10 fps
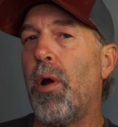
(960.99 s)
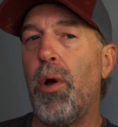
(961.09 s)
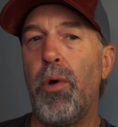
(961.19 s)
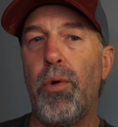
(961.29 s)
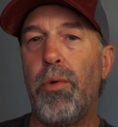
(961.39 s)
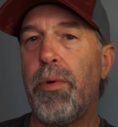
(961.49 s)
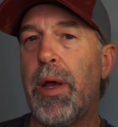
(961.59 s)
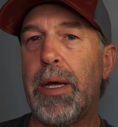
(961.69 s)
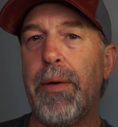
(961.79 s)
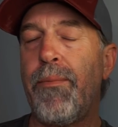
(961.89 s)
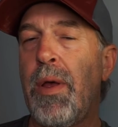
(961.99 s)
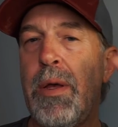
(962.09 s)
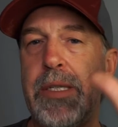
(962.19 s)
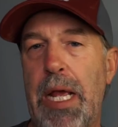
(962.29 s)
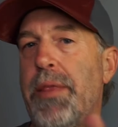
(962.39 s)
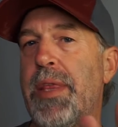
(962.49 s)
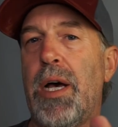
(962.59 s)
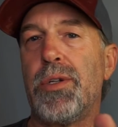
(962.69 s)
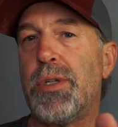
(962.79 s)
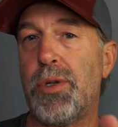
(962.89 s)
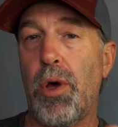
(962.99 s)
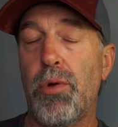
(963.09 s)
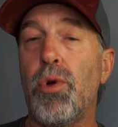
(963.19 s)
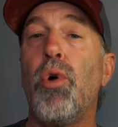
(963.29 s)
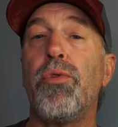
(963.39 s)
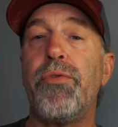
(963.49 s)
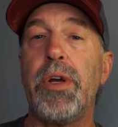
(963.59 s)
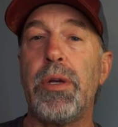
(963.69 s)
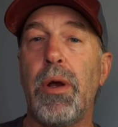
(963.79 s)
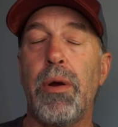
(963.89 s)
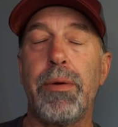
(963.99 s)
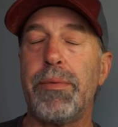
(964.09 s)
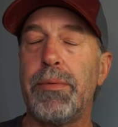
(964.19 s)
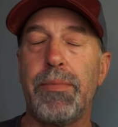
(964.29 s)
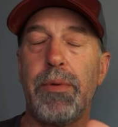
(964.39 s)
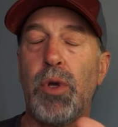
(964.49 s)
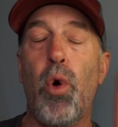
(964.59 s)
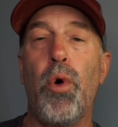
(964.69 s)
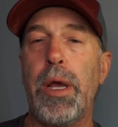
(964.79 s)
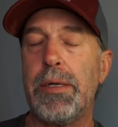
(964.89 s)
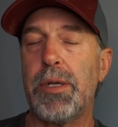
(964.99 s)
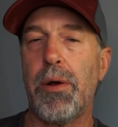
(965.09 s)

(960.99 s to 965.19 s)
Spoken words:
own $10,000 goldfish, or koi,